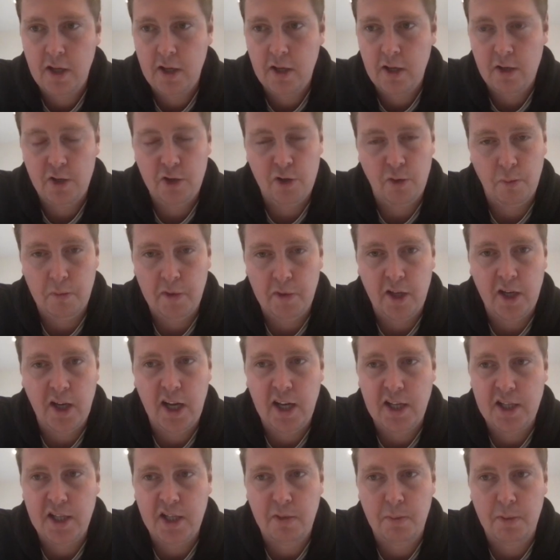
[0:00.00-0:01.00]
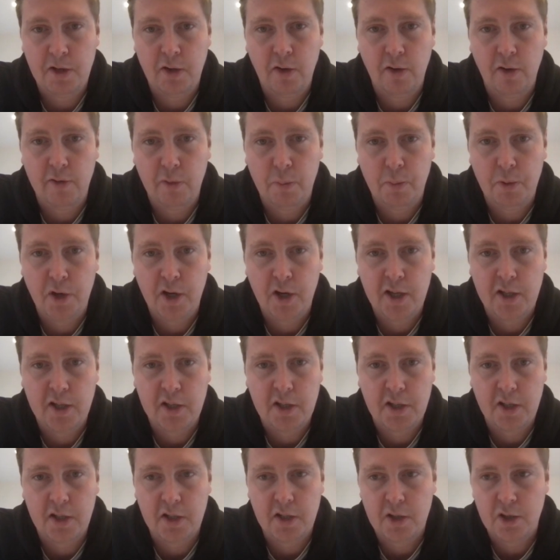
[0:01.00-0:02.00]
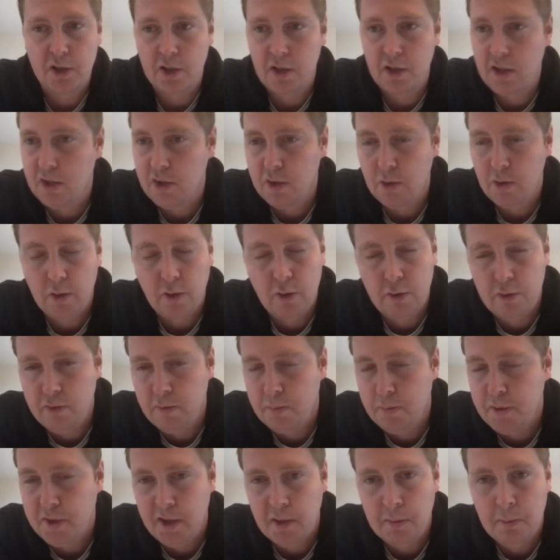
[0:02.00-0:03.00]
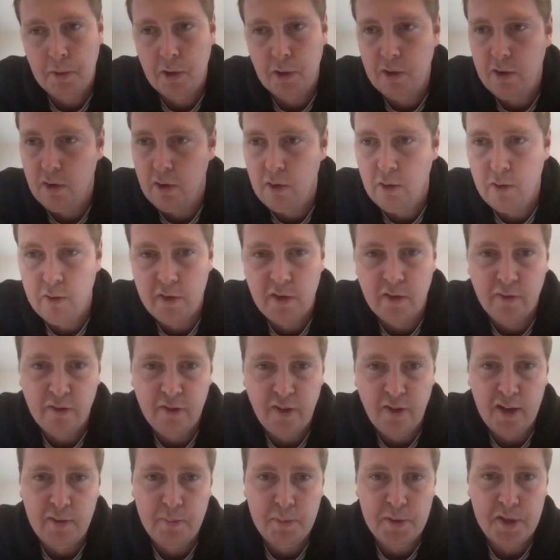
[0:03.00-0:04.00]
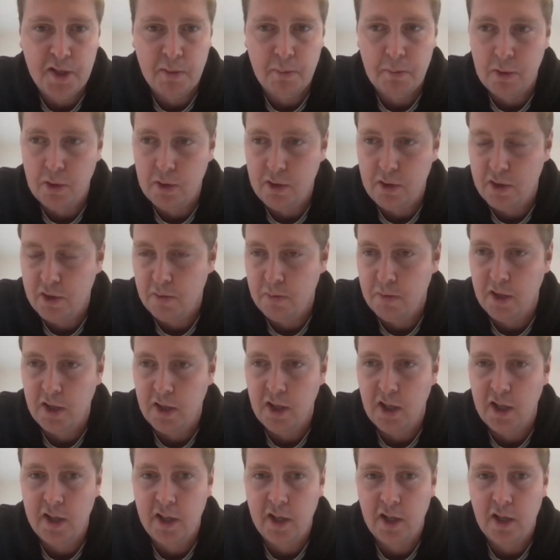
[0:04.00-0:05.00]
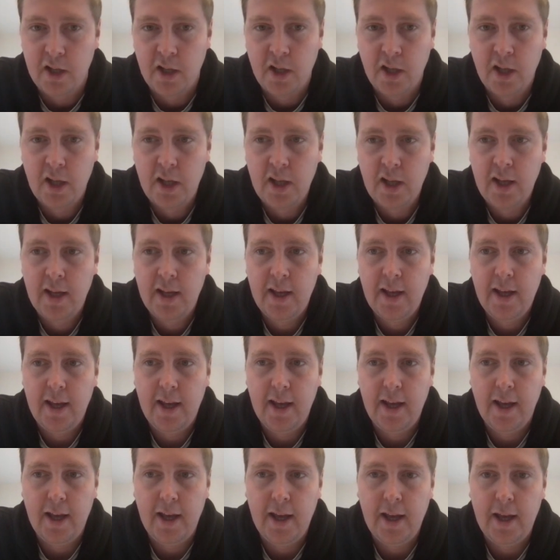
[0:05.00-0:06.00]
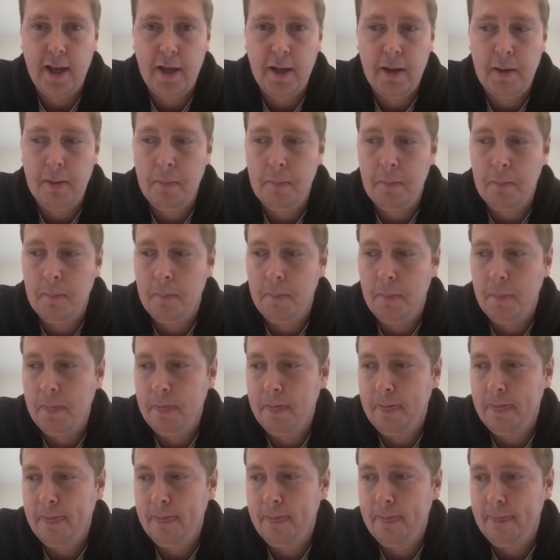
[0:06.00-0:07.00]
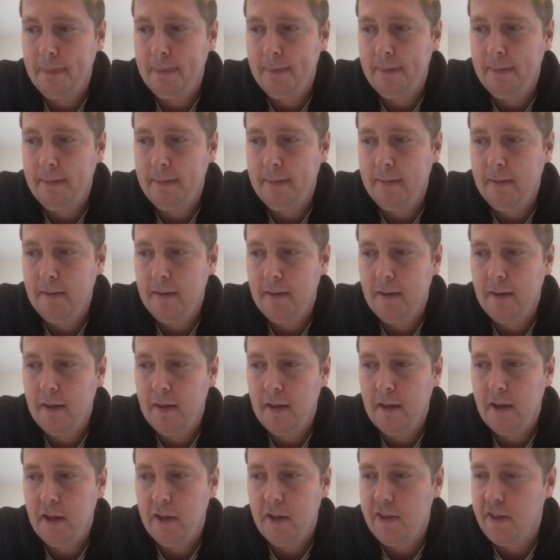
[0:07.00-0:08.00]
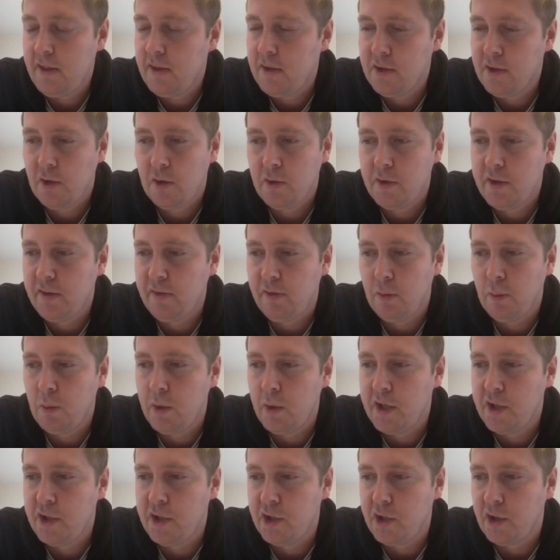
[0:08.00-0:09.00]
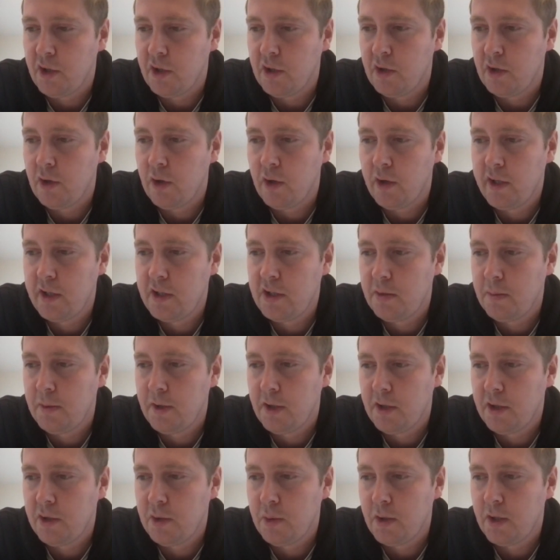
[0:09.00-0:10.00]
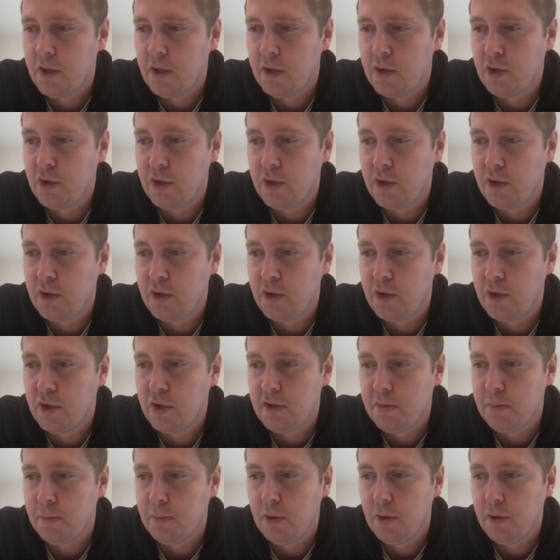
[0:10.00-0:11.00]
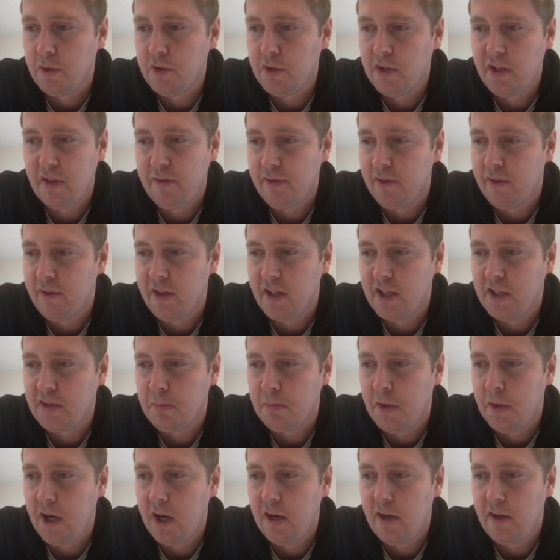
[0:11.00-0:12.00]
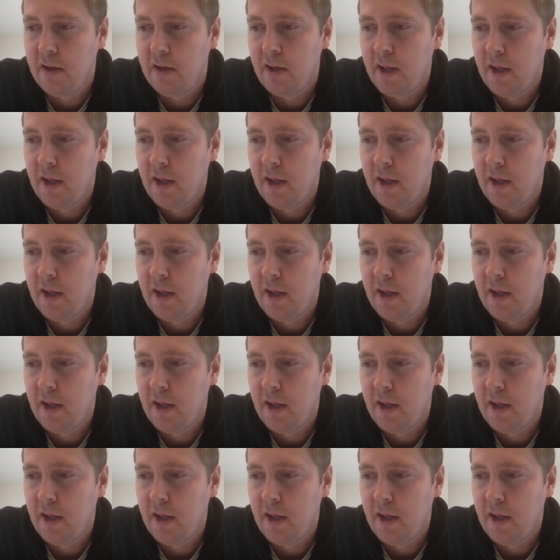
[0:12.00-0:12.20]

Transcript: something has to be overpriced into into a 100% book or 105% book or something like that. Um, I think there's all different ways you can cut it. To be honest with you, just different sports, different things matter.